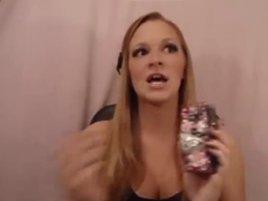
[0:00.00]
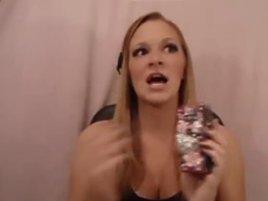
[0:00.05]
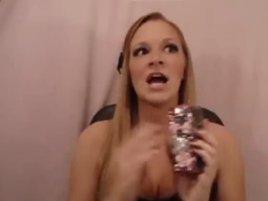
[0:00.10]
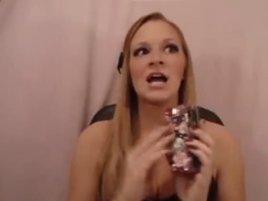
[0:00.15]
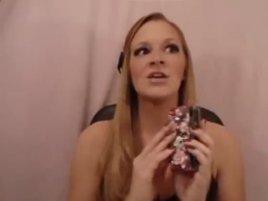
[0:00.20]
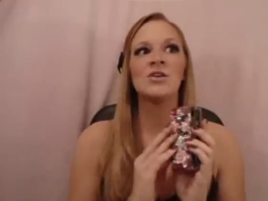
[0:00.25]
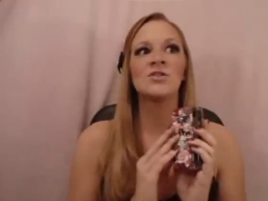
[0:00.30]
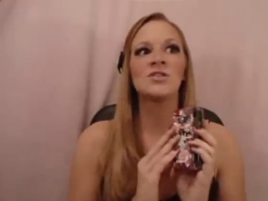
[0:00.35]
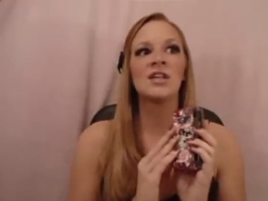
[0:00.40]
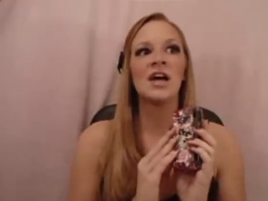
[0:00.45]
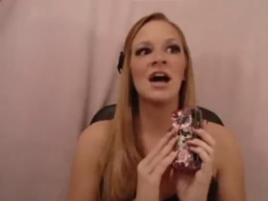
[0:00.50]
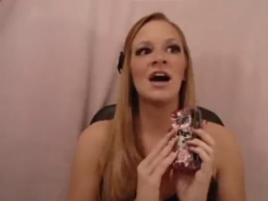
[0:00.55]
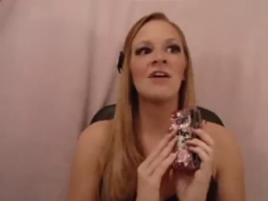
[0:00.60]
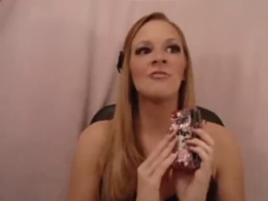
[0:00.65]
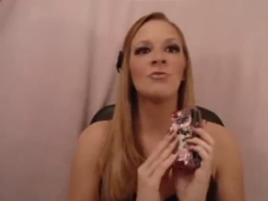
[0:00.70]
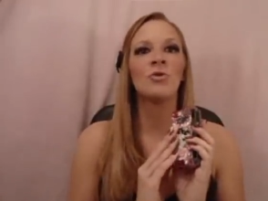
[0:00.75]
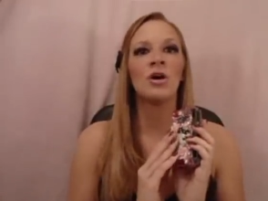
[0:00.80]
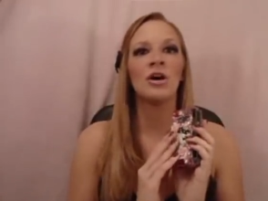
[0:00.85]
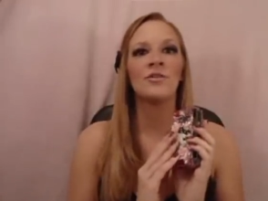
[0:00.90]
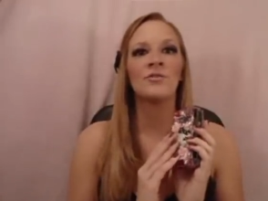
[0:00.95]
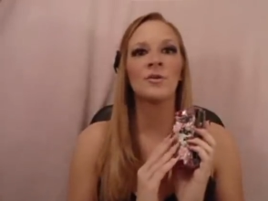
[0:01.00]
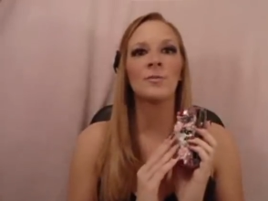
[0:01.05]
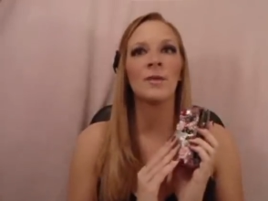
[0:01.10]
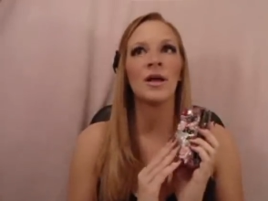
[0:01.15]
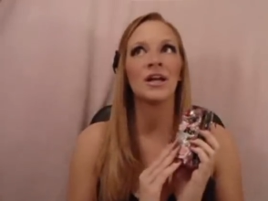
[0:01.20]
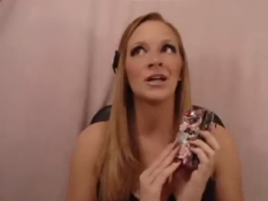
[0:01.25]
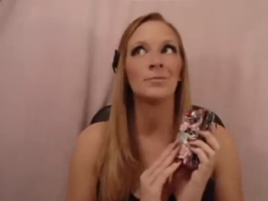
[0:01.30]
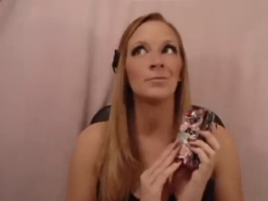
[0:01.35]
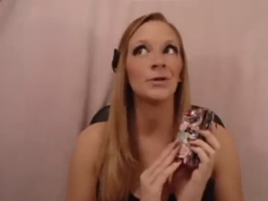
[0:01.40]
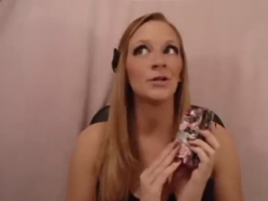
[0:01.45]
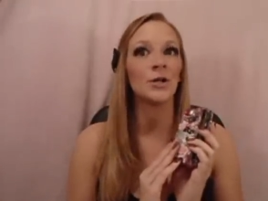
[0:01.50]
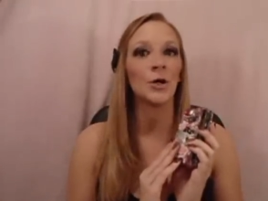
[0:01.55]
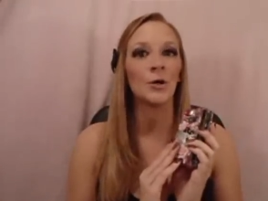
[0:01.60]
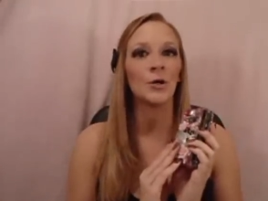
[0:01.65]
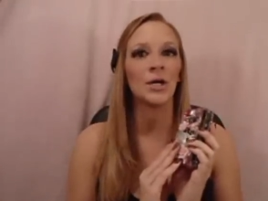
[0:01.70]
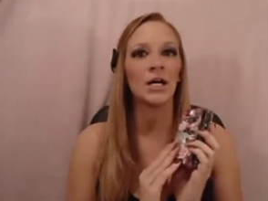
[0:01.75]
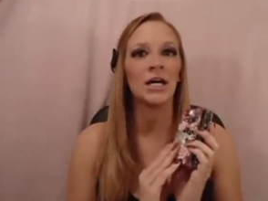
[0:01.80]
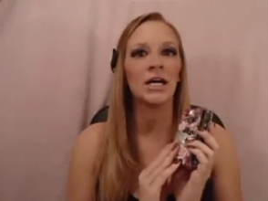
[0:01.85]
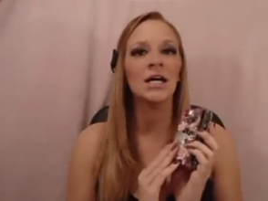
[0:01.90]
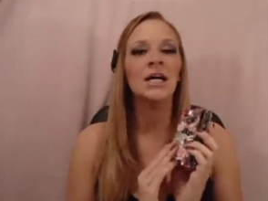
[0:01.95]
I used to have one from like a
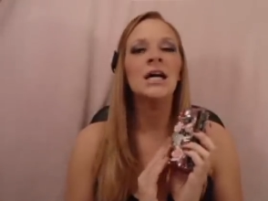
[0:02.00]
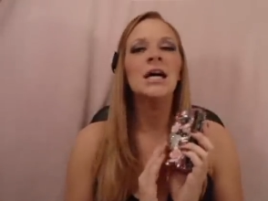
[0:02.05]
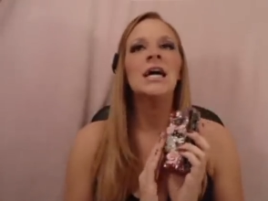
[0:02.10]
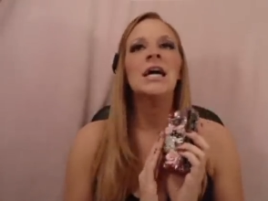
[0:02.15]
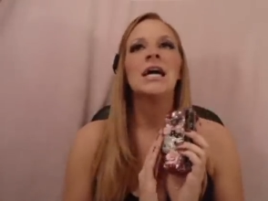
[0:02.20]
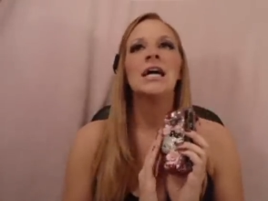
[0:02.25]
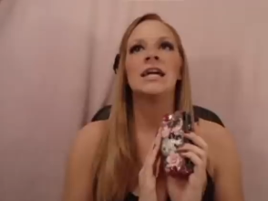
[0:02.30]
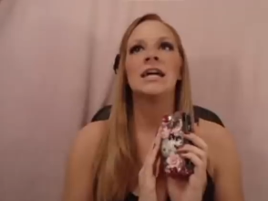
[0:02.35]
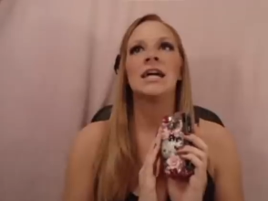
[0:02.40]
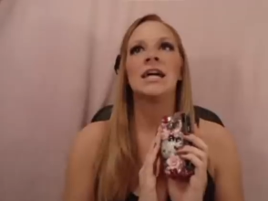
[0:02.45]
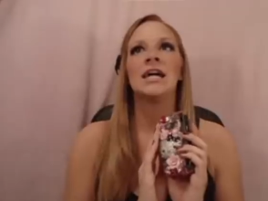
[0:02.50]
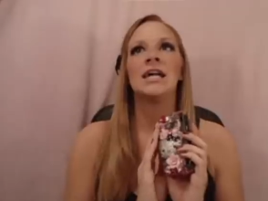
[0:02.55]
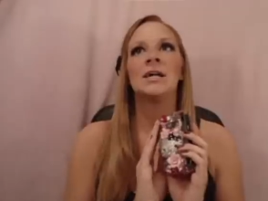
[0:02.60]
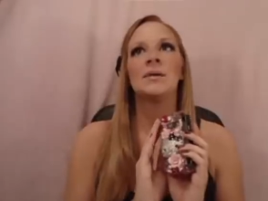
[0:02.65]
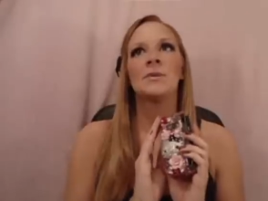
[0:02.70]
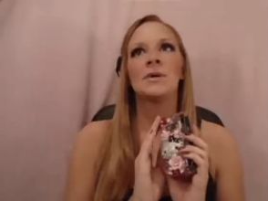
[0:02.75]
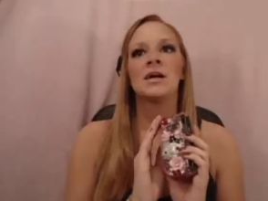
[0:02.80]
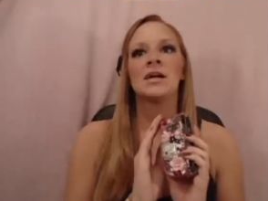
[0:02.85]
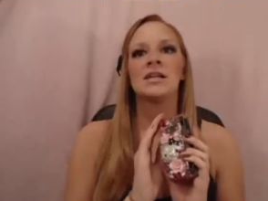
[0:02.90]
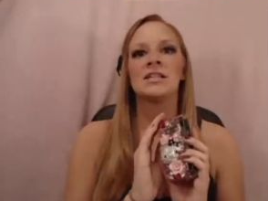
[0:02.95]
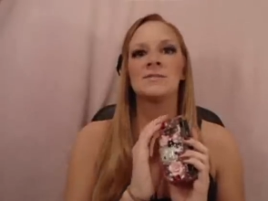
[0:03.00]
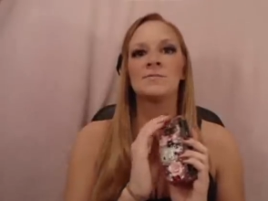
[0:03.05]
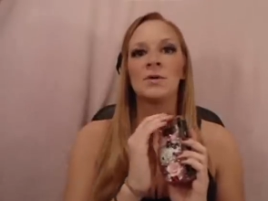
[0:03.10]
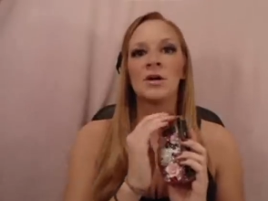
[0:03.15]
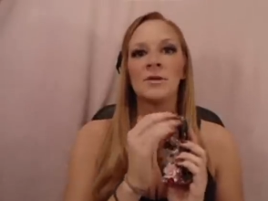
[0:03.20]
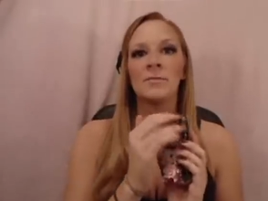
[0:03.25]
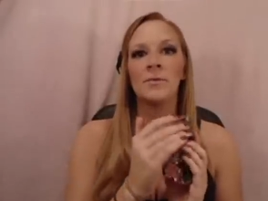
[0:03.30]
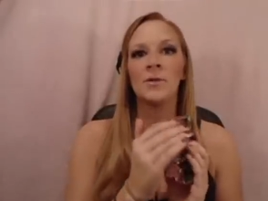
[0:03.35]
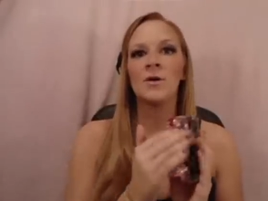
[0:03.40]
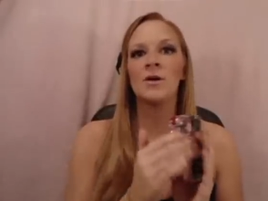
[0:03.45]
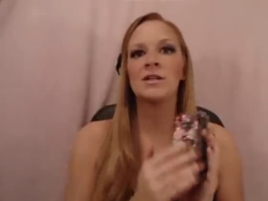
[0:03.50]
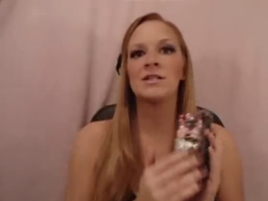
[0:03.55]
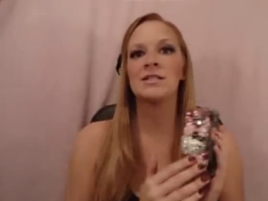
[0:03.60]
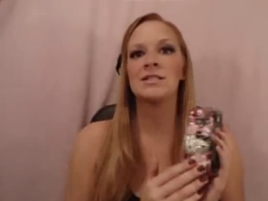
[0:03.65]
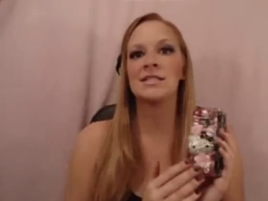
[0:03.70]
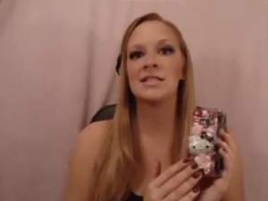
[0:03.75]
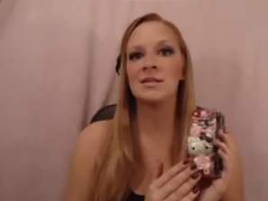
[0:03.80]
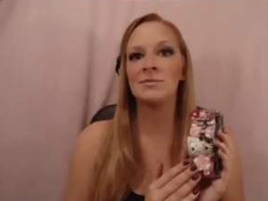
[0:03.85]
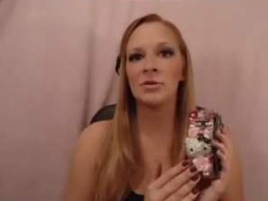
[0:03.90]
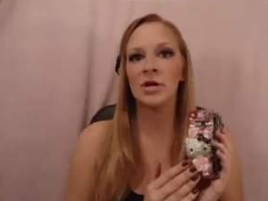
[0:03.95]
pagoda and it was purple
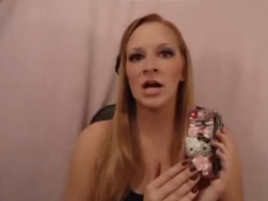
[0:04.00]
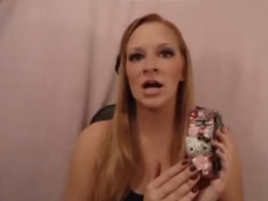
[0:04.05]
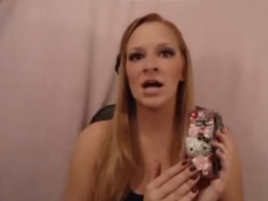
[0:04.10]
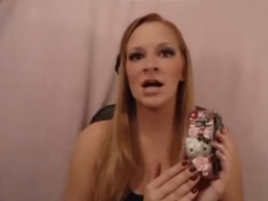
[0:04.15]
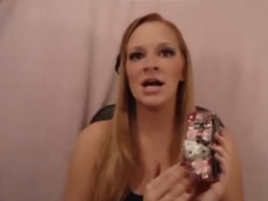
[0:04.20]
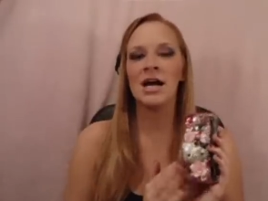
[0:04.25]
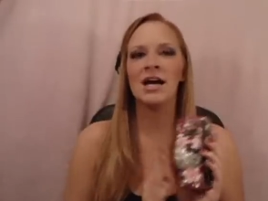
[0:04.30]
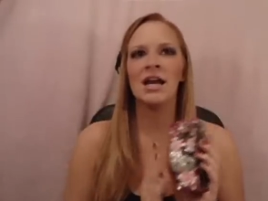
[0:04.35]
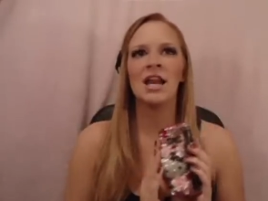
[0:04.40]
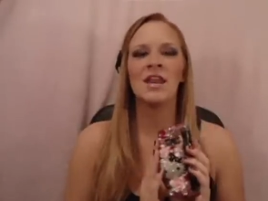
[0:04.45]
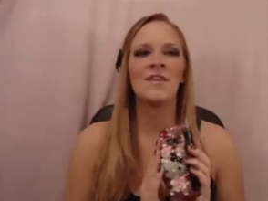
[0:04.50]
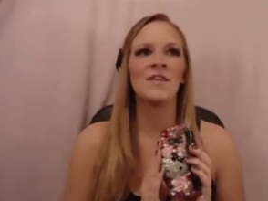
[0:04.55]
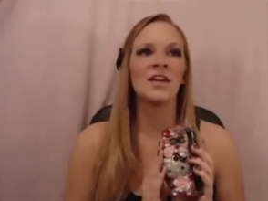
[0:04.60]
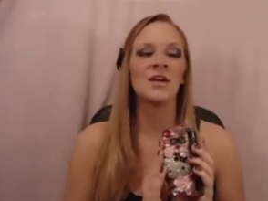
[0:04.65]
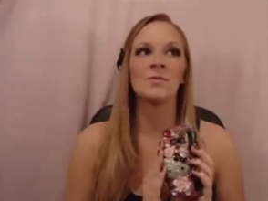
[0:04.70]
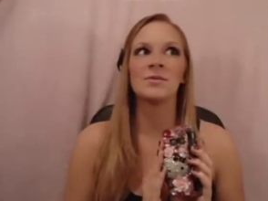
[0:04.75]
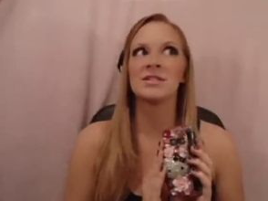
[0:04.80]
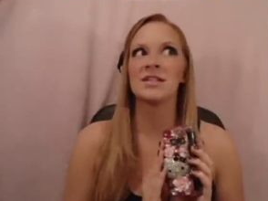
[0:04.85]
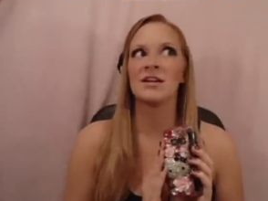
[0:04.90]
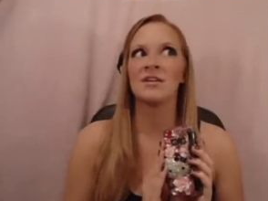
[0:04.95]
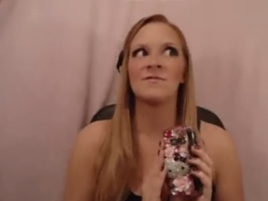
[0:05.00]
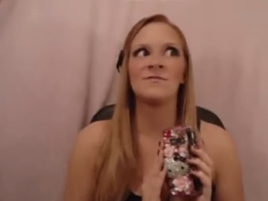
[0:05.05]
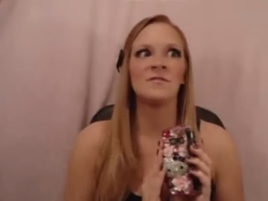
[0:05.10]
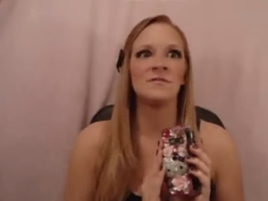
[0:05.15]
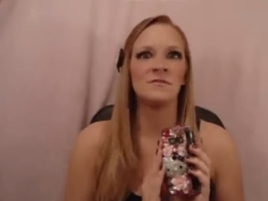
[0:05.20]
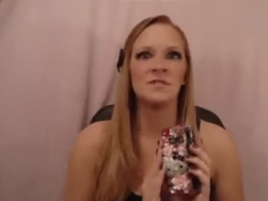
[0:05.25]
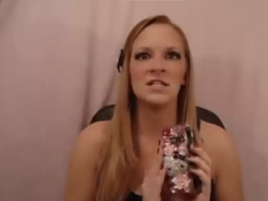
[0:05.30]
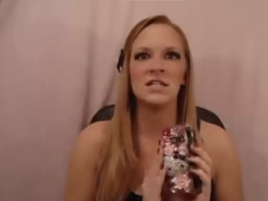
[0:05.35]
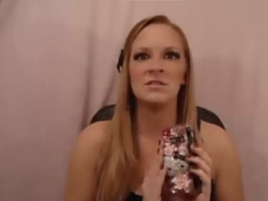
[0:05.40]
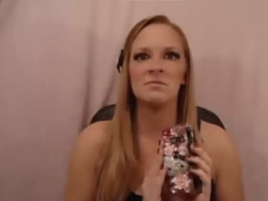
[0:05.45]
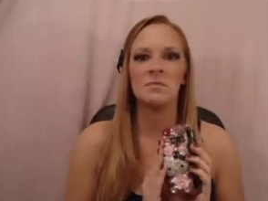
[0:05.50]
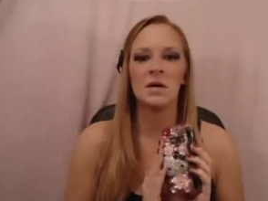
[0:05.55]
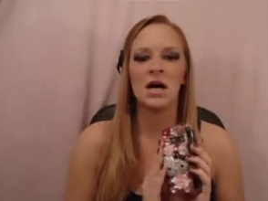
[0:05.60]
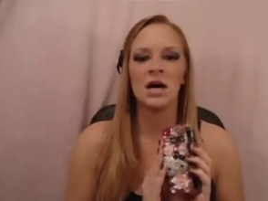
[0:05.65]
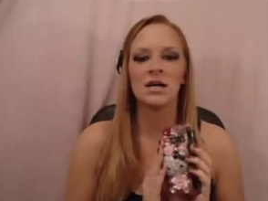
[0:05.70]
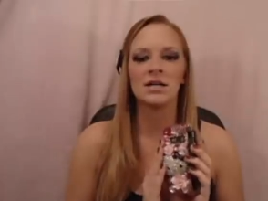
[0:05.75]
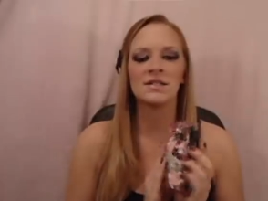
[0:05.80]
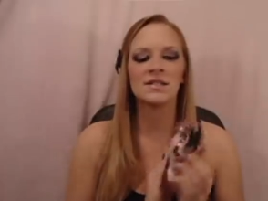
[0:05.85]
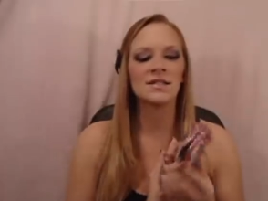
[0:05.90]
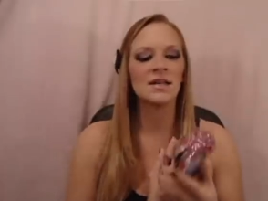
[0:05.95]
and zebra and I think it was like 15
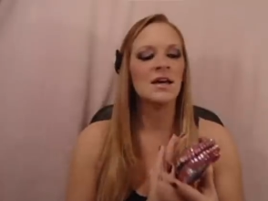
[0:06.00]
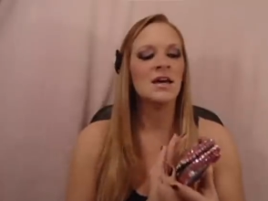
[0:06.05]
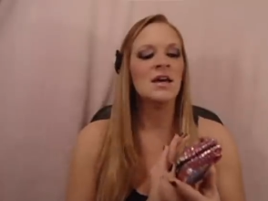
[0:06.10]
bucks.